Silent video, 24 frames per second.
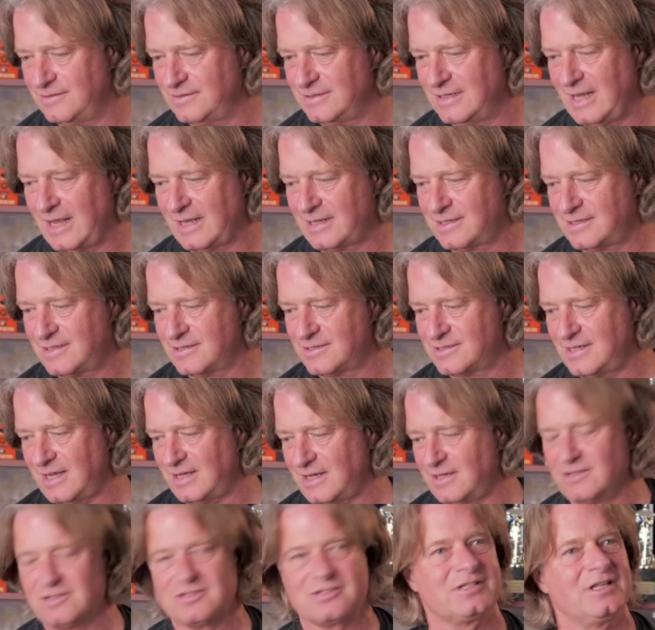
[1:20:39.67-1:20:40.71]
like the
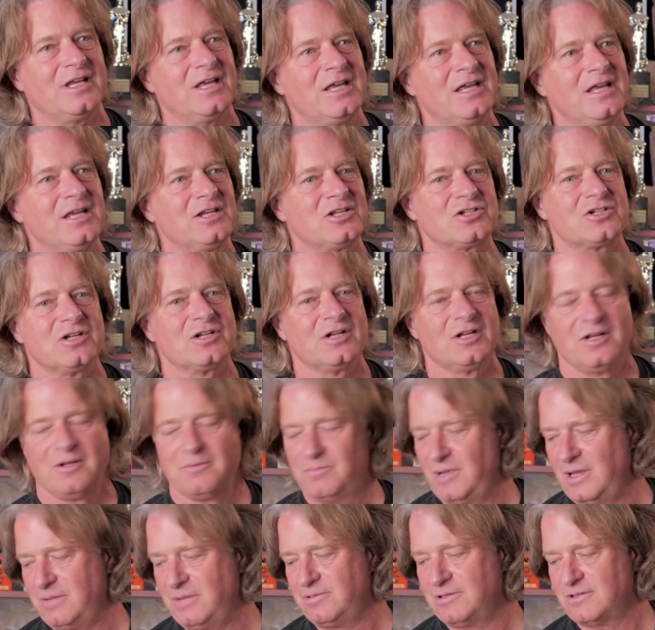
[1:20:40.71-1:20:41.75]
second stage,
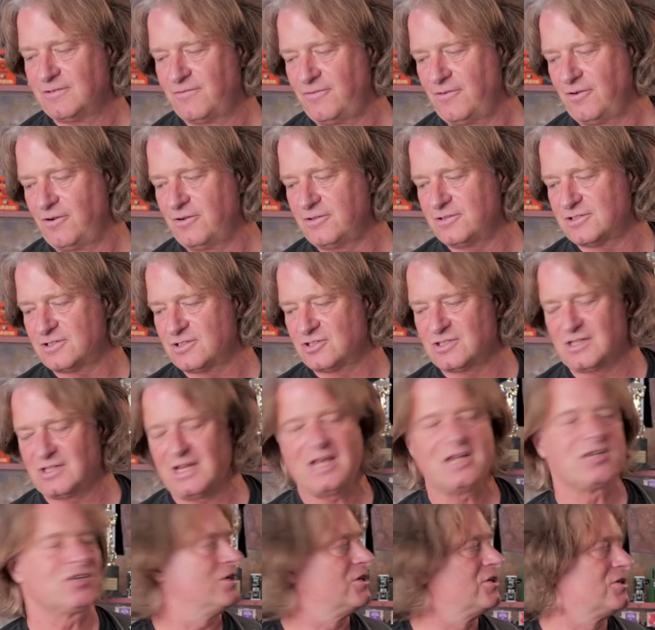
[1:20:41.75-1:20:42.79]
maybe the first
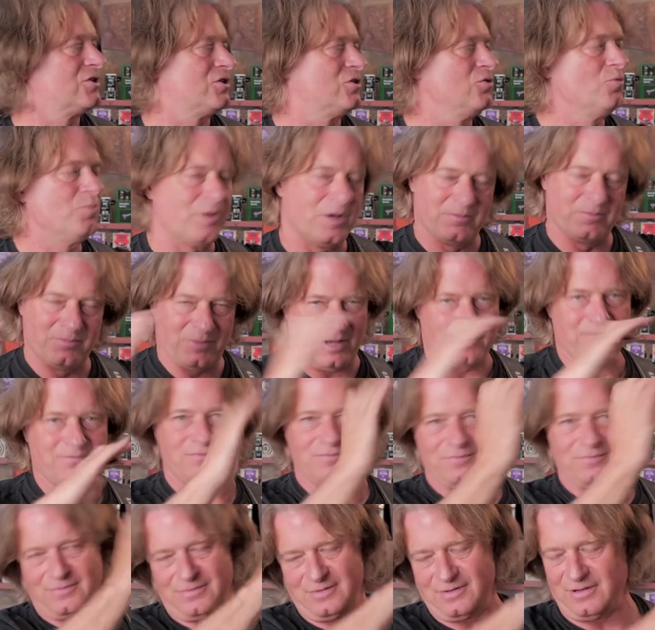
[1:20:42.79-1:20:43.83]
stage in a tube amp.
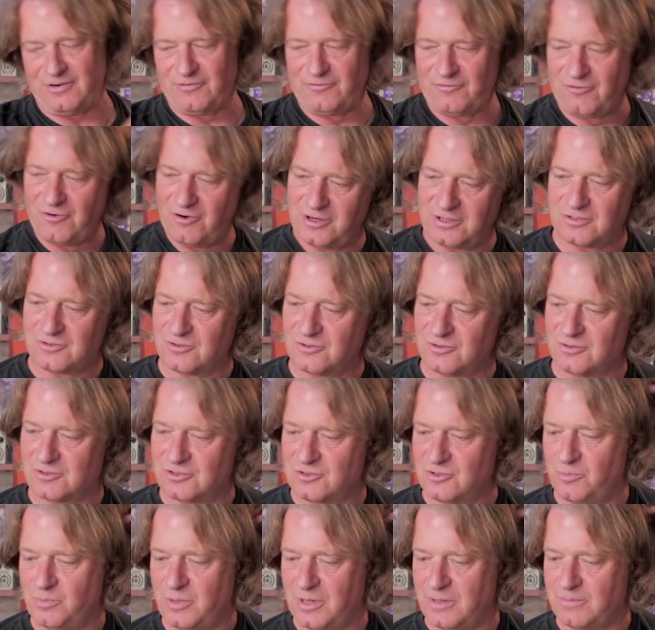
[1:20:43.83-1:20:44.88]
I'm referring to a
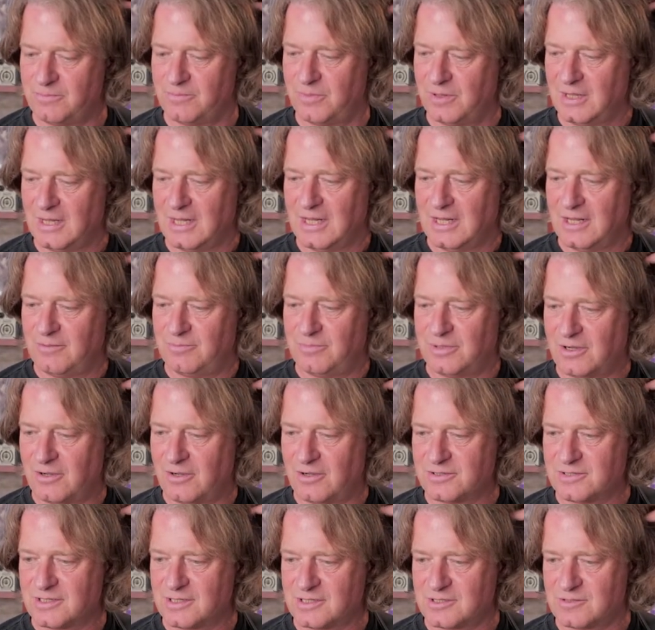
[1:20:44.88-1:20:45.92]
tube amp
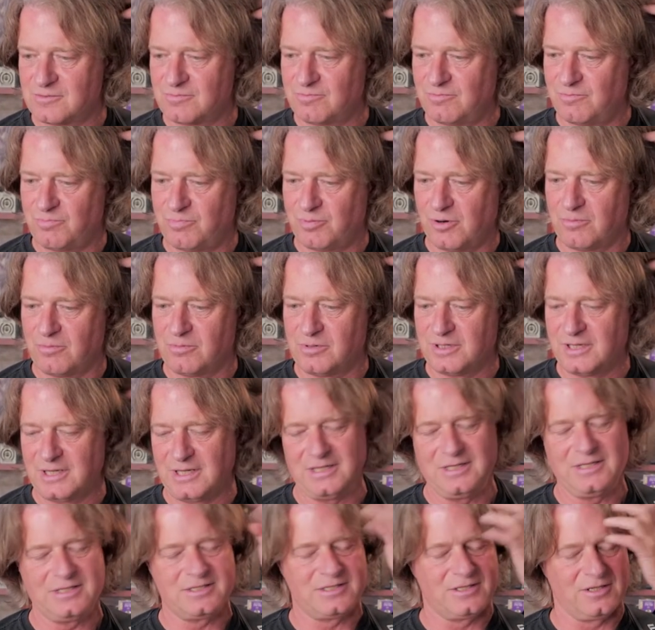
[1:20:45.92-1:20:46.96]
because it's probably
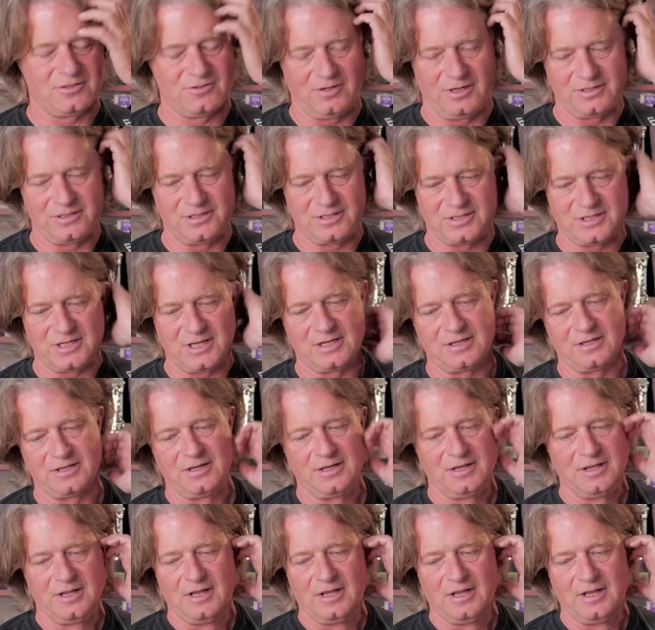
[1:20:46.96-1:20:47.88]
easier to understand.